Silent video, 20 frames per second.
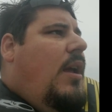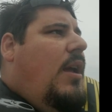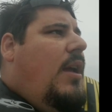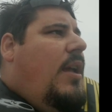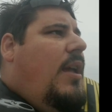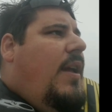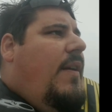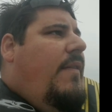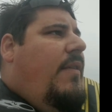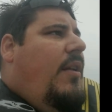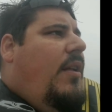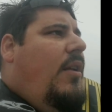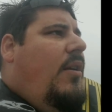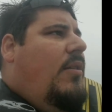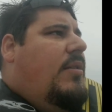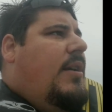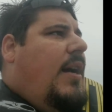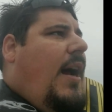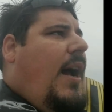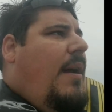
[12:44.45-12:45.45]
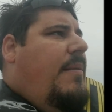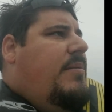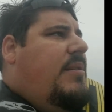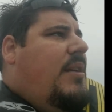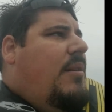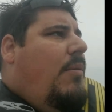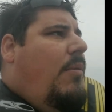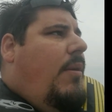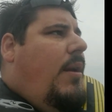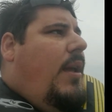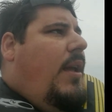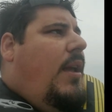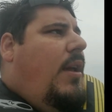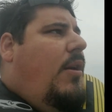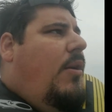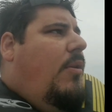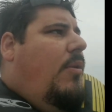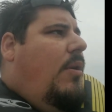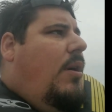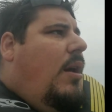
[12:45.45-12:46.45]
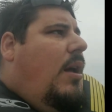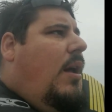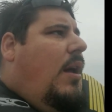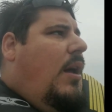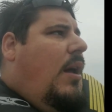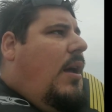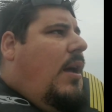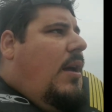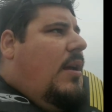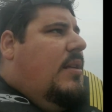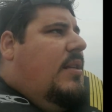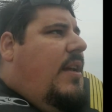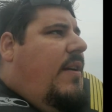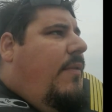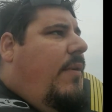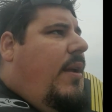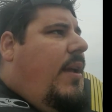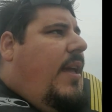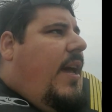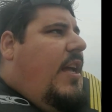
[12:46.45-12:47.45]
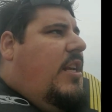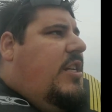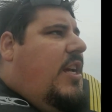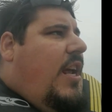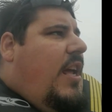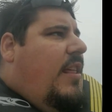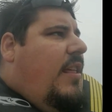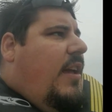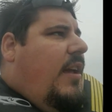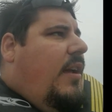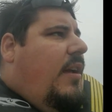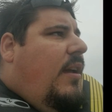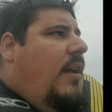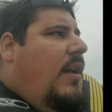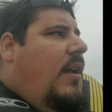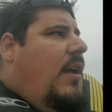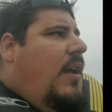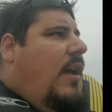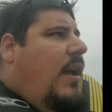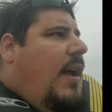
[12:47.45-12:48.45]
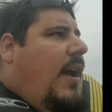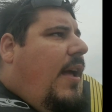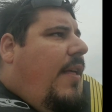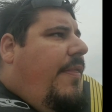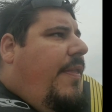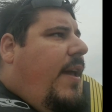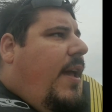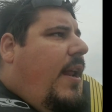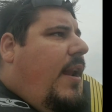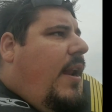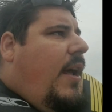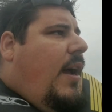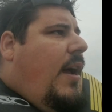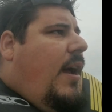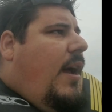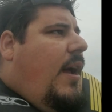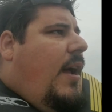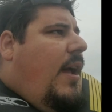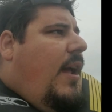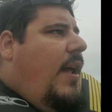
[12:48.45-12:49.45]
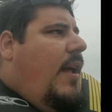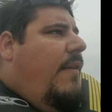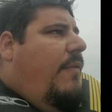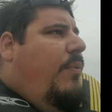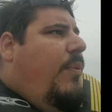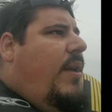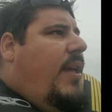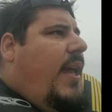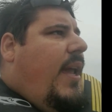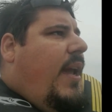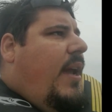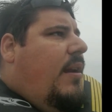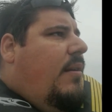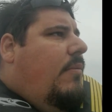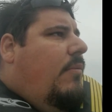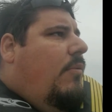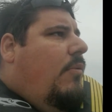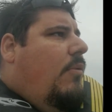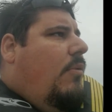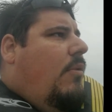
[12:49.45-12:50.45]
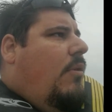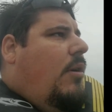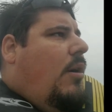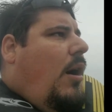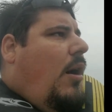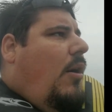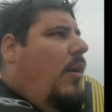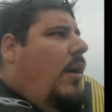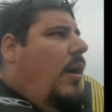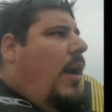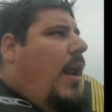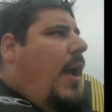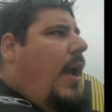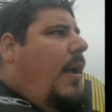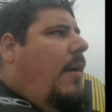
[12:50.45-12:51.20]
Give it a little time, see what we can do, see if we can catch anything, and then if we can't, we'll call it a day.